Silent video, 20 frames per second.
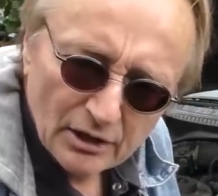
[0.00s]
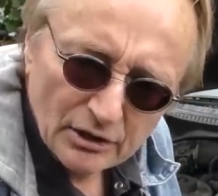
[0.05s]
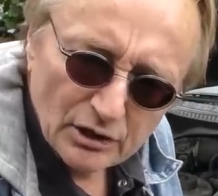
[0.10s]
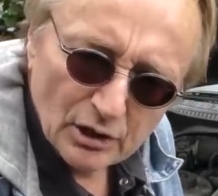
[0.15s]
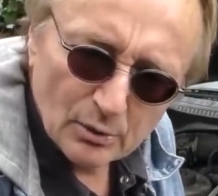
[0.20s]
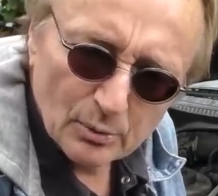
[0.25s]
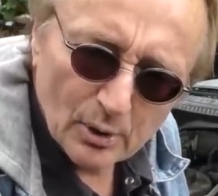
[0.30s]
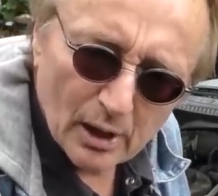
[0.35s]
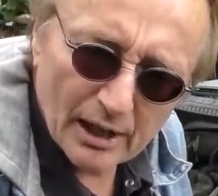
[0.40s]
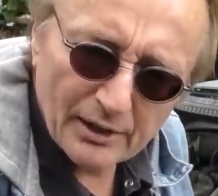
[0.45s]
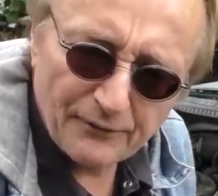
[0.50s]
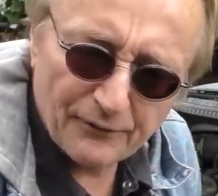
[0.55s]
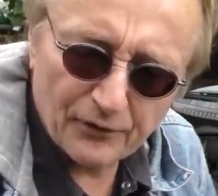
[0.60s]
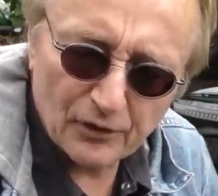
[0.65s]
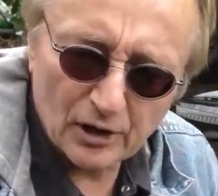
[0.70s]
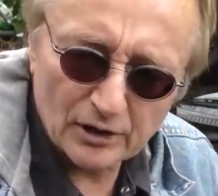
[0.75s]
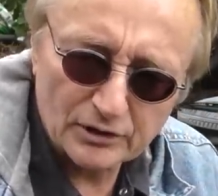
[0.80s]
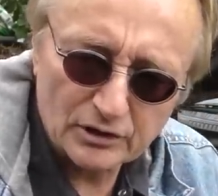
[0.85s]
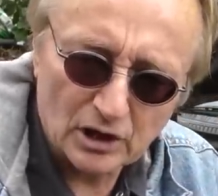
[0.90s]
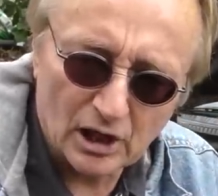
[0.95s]
your right
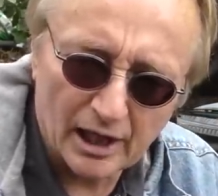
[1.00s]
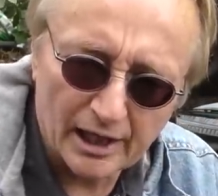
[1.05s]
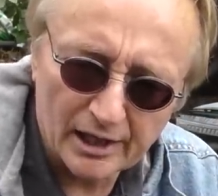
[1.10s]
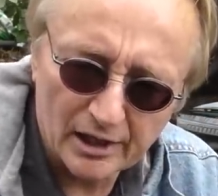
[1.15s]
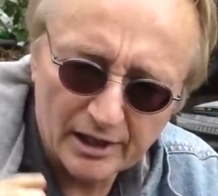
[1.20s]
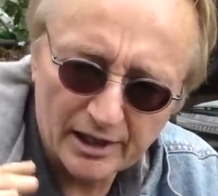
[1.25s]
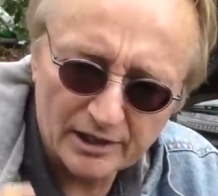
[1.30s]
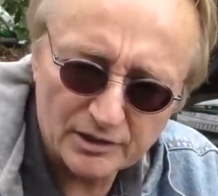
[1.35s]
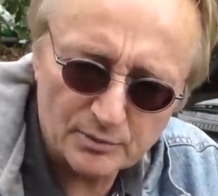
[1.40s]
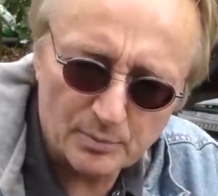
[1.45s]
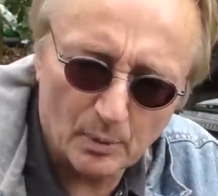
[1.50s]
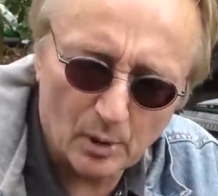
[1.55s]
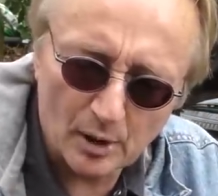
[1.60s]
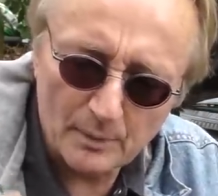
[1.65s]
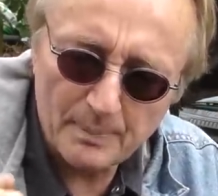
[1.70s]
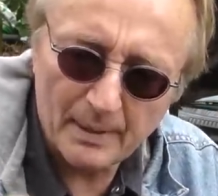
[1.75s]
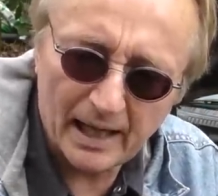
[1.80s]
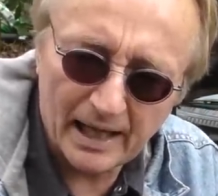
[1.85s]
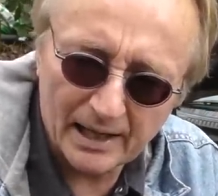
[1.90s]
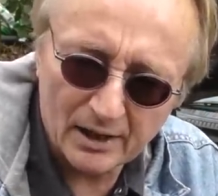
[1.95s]
front tire hits more
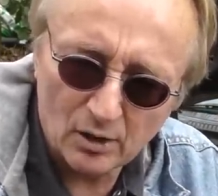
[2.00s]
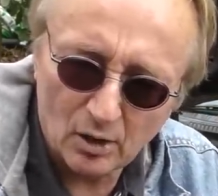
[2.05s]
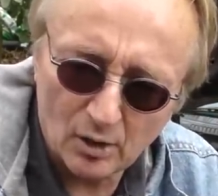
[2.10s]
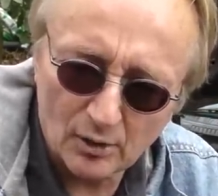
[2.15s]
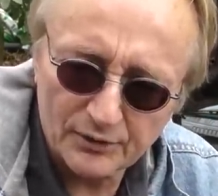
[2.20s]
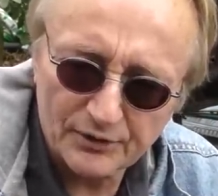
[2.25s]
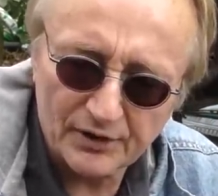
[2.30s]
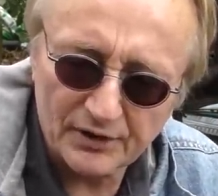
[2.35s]
potholes